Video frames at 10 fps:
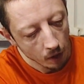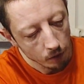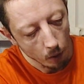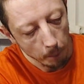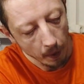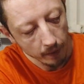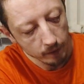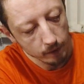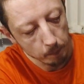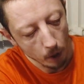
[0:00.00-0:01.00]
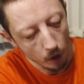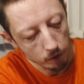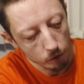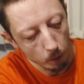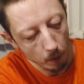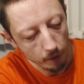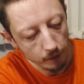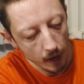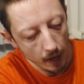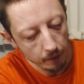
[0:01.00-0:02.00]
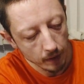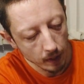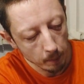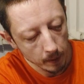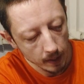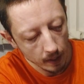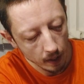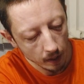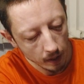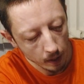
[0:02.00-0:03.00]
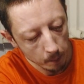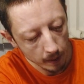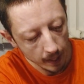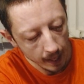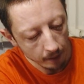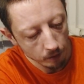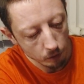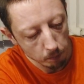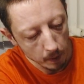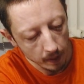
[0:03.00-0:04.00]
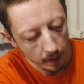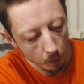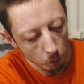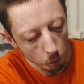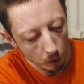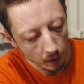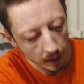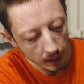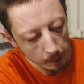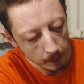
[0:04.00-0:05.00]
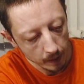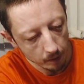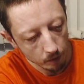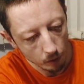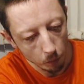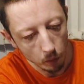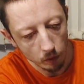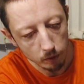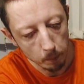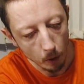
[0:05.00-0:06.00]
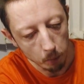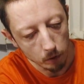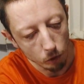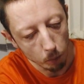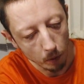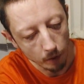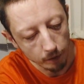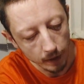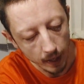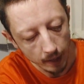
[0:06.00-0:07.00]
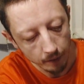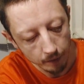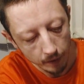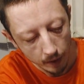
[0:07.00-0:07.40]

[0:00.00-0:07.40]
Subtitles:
So apparently supports 2.5 gigabit LAN, so it's better than 1 gigabit. So it will support up to 2.5.